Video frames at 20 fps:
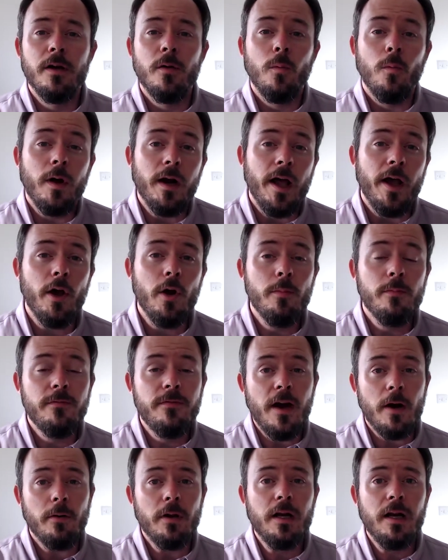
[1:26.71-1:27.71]
what I hope,
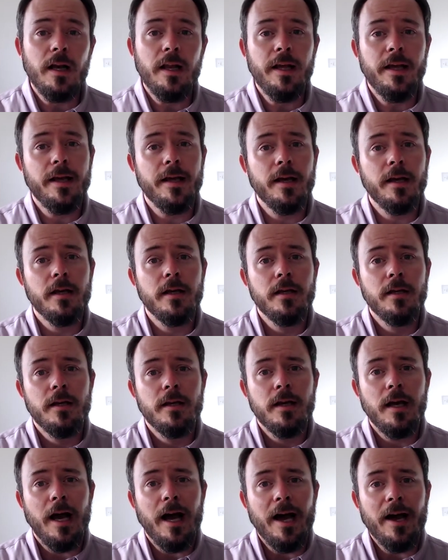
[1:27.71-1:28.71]
very clear
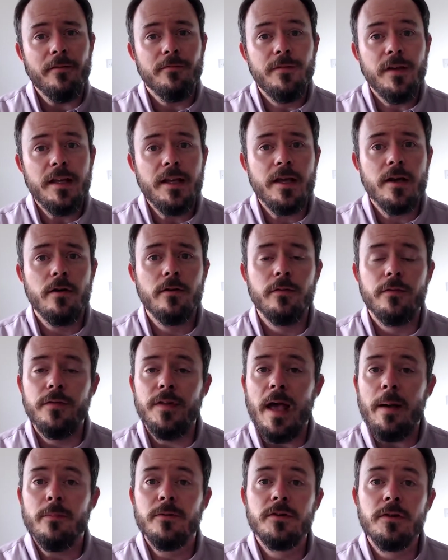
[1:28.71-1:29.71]
video of
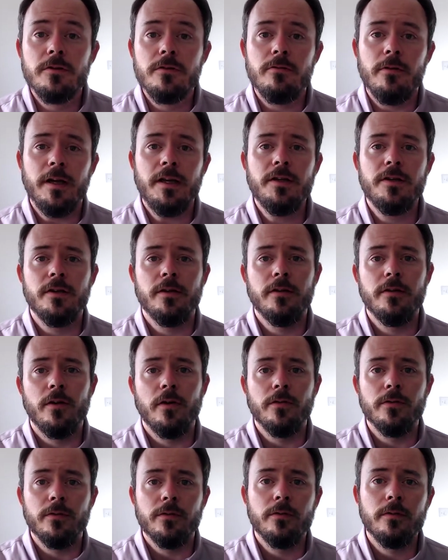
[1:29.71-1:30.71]
demonstration
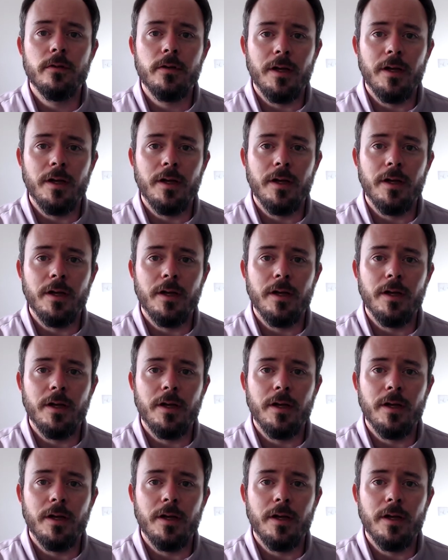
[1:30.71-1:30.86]
on